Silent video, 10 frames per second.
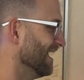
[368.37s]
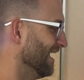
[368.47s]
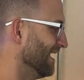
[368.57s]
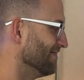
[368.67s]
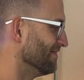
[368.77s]

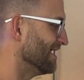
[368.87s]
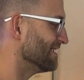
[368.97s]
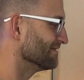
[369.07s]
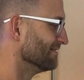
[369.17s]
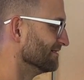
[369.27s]
And
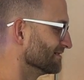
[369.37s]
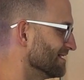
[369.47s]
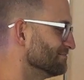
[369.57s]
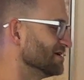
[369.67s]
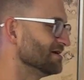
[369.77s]
that
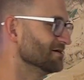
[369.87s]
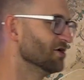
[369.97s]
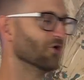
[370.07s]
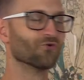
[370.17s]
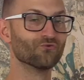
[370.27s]
can be
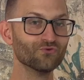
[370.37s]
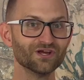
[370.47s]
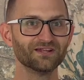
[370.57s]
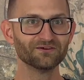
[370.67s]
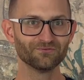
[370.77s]

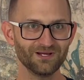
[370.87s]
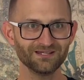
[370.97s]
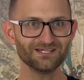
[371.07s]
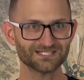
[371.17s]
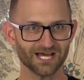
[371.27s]
really,
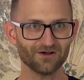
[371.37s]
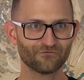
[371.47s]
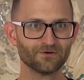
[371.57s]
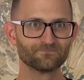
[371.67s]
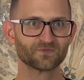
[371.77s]
really
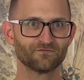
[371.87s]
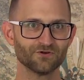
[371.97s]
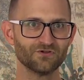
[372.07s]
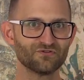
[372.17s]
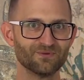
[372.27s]
tough for a
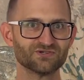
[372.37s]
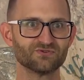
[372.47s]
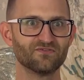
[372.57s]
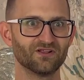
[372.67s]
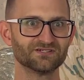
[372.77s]
youth ministry
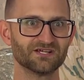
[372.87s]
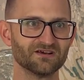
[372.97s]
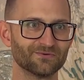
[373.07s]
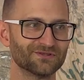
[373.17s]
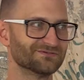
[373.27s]

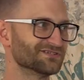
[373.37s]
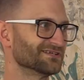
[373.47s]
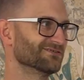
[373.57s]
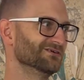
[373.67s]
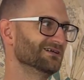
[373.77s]
volunteer when they're just
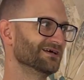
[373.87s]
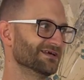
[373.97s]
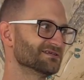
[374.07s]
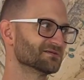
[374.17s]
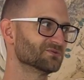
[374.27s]
like, well, I
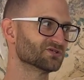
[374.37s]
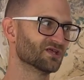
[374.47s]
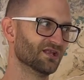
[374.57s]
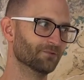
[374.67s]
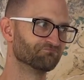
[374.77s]
guess I'm just
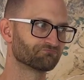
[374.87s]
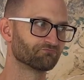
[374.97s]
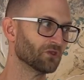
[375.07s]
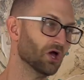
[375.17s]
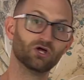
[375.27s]
gonna
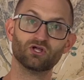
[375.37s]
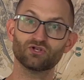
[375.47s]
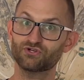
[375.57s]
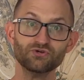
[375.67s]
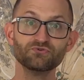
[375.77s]

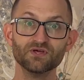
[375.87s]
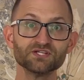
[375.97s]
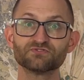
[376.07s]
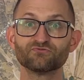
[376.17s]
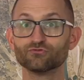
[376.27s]
do
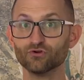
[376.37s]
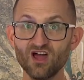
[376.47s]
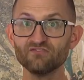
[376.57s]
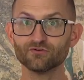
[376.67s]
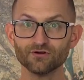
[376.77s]
this
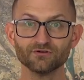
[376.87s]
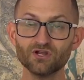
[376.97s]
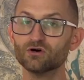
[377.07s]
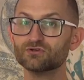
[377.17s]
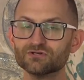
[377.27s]
forever.
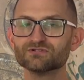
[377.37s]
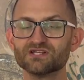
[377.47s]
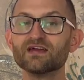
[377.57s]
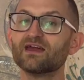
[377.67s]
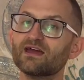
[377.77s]
No, you're
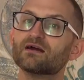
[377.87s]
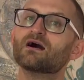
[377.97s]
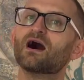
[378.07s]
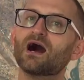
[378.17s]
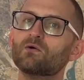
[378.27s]
saying, hey,
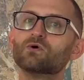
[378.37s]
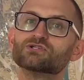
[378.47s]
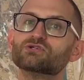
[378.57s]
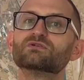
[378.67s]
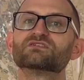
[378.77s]
I
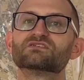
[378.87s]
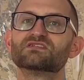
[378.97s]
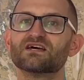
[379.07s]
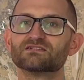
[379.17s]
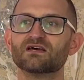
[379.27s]
want you to
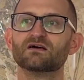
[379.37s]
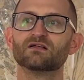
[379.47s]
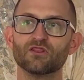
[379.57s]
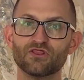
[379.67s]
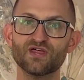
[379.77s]
set
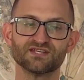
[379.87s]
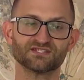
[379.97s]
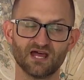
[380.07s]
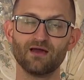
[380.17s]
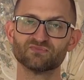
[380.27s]
this
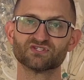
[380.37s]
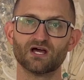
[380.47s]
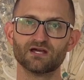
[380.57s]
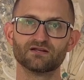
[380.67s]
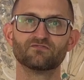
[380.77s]
time
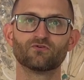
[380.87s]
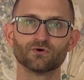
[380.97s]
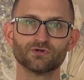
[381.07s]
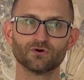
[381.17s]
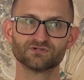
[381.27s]
aside
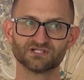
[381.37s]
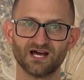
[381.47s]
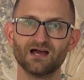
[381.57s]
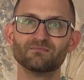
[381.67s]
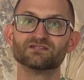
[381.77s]
for your
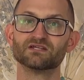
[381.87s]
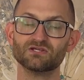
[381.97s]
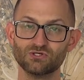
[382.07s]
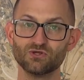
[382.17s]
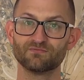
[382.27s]
time as a
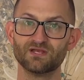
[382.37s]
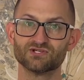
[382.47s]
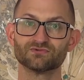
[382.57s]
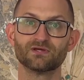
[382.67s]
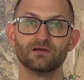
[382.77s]
youth
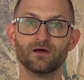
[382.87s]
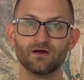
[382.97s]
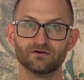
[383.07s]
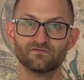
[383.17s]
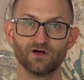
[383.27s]
ministry
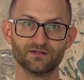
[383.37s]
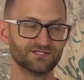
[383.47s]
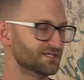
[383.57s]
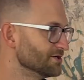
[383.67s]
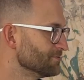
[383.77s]

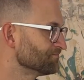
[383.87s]
volunteer.